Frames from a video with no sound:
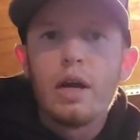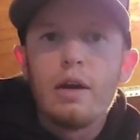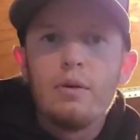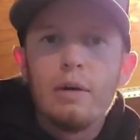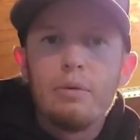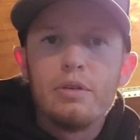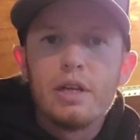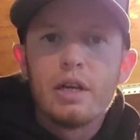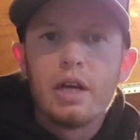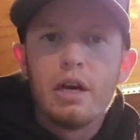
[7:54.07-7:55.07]
you can't
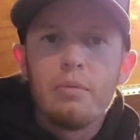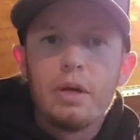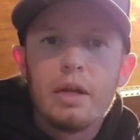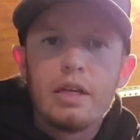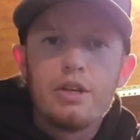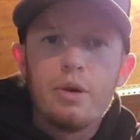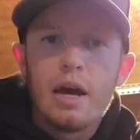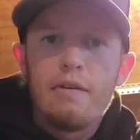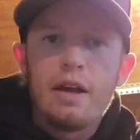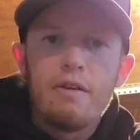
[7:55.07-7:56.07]
represent a company unless you
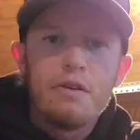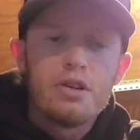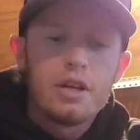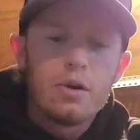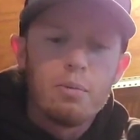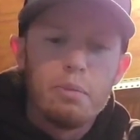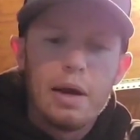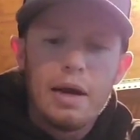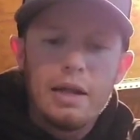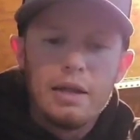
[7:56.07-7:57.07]
have every single
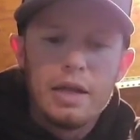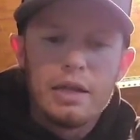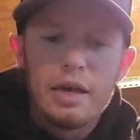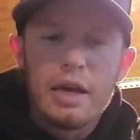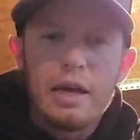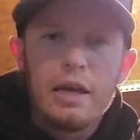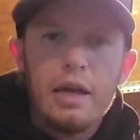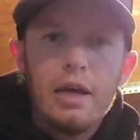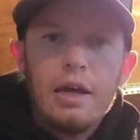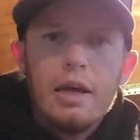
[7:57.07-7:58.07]
bait that they
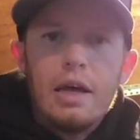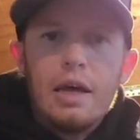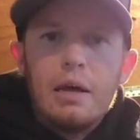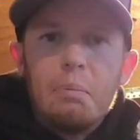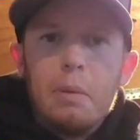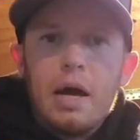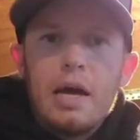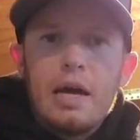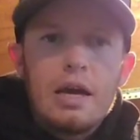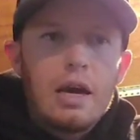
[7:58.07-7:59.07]

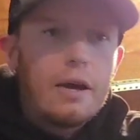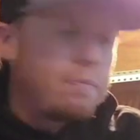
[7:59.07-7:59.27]
make.